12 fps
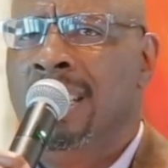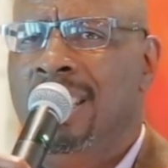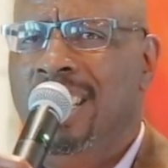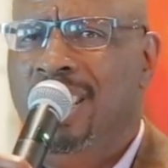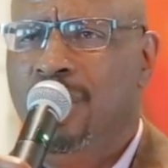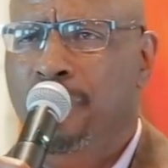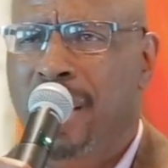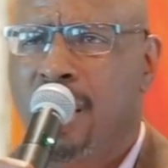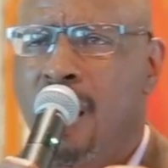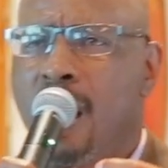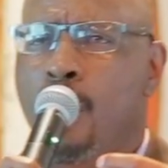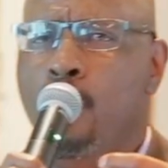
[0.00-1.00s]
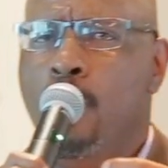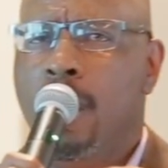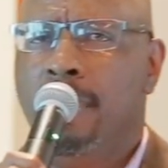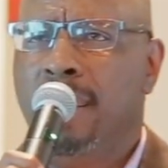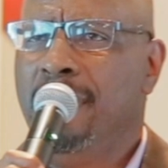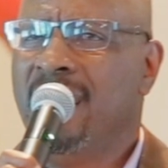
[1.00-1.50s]
She shall be called
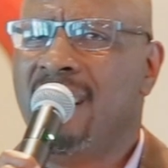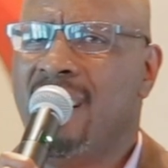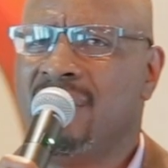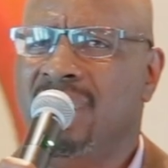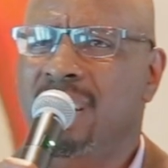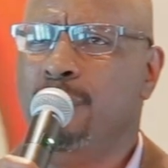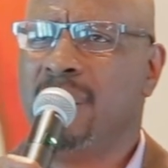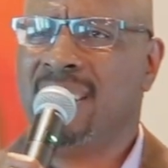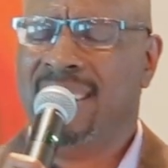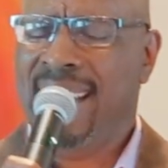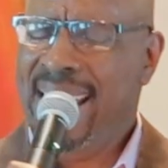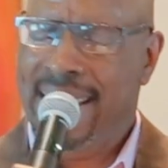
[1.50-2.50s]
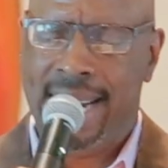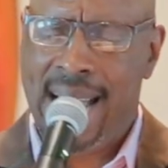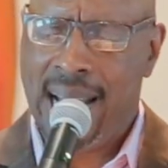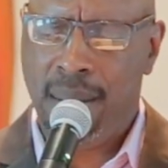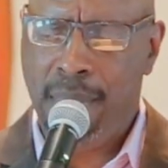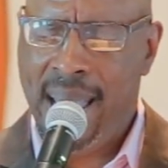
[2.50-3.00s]
woman because she was taken
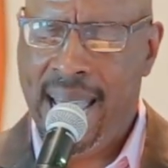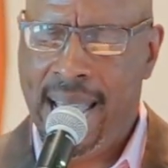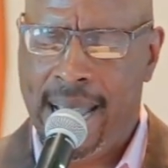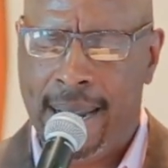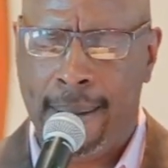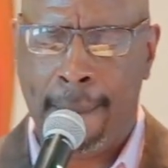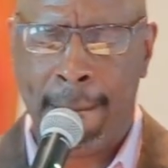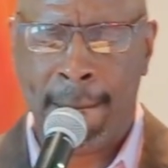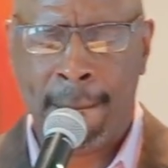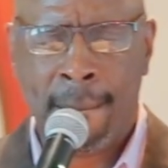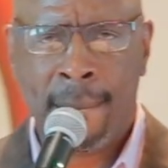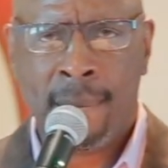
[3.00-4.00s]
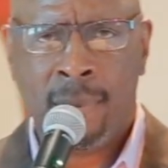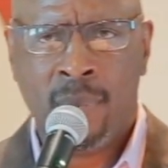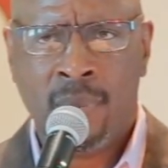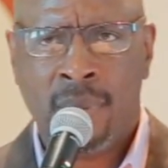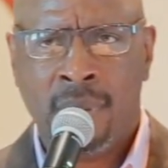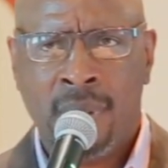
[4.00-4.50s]
out of man.
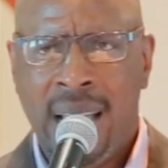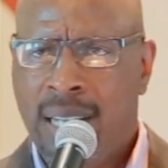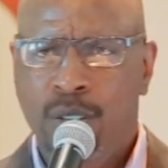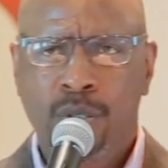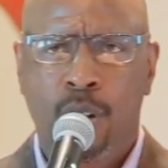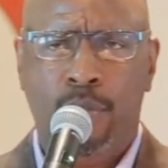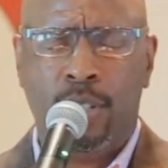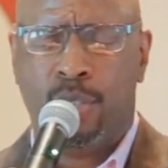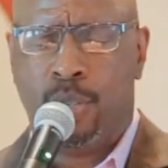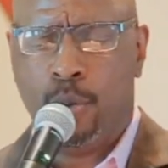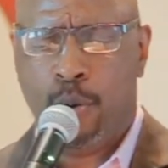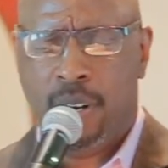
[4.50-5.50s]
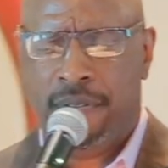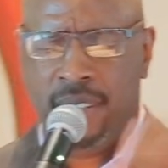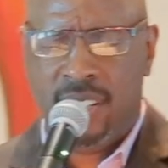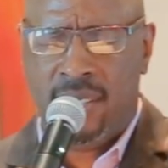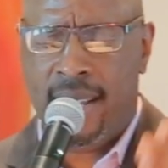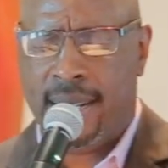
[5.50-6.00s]
And you know the story for
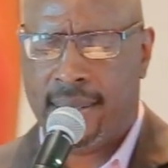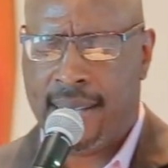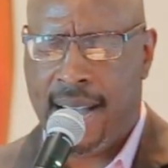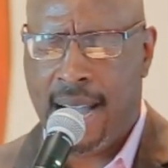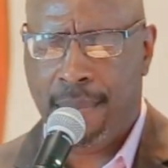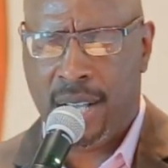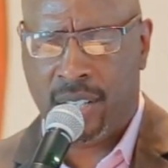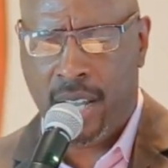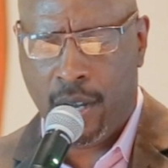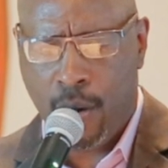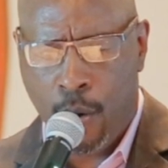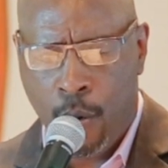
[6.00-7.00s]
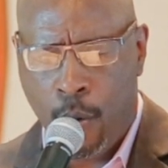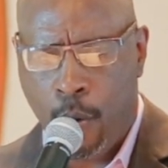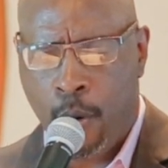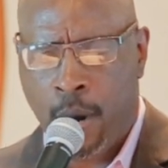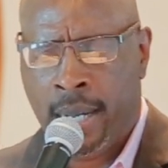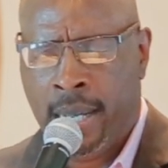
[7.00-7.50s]
the sake of time as they
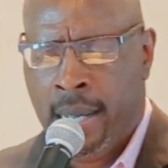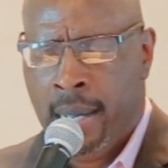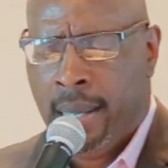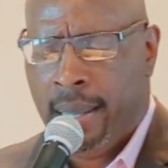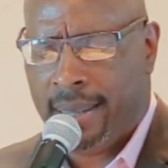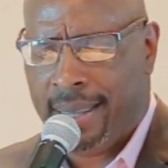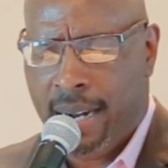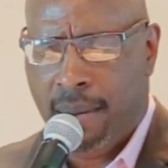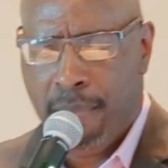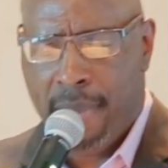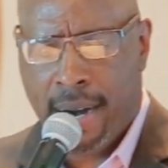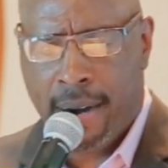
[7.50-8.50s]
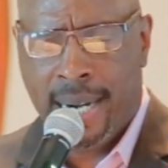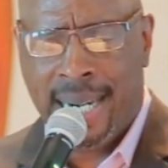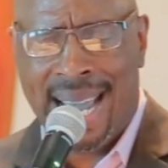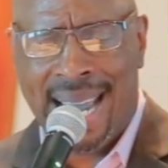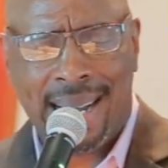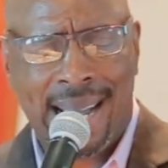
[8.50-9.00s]
go on that they are
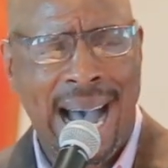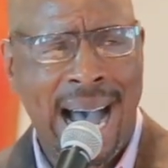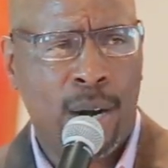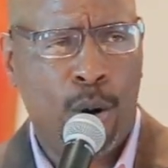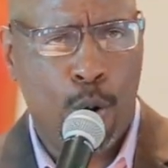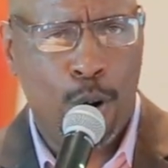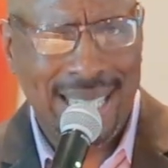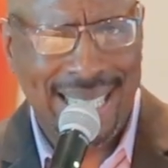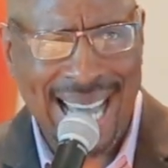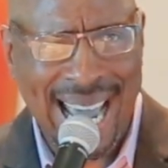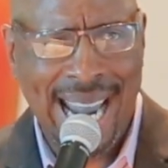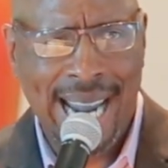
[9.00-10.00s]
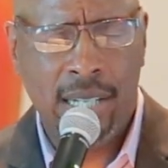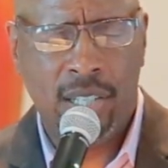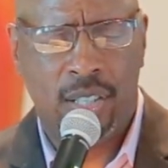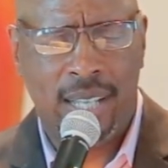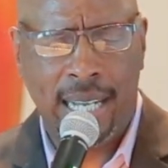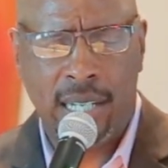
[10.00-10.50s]
married and God
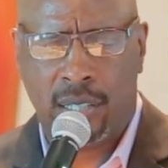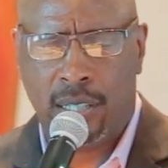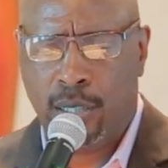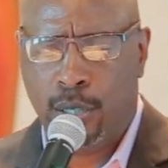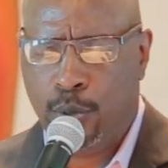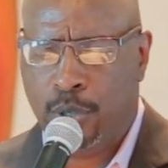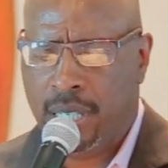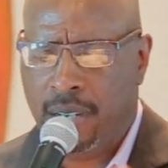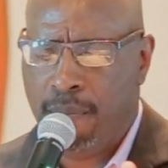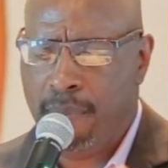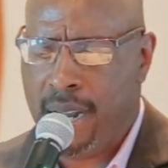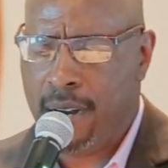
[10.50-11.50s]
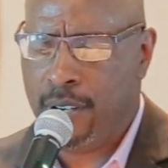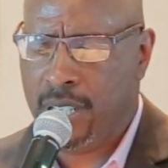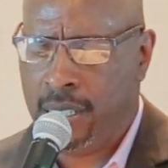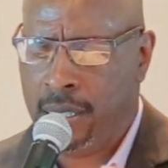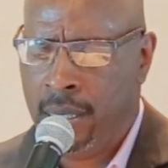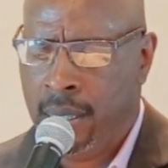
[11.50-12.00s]
ordains the institution of
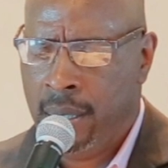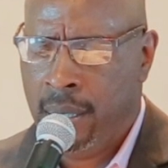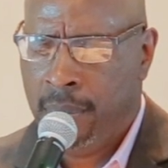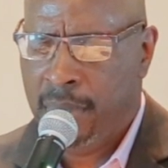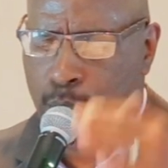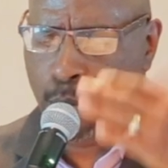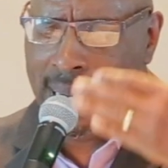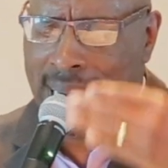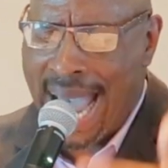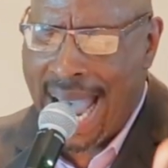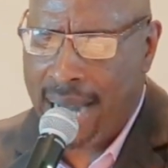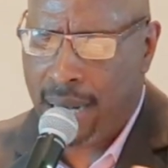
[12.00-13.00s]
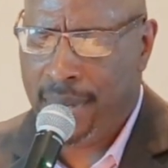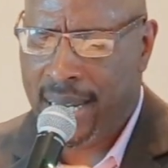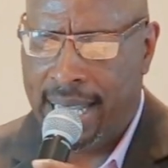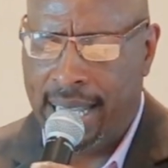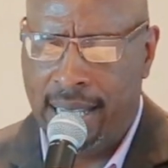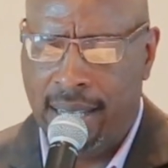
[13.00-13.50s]
marriage between Adam
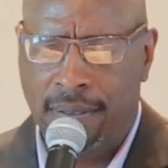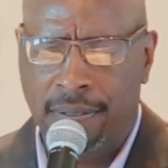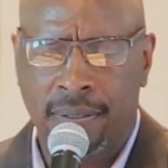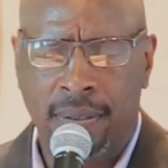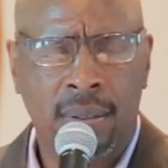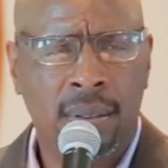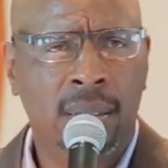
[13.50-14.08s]
and Eve.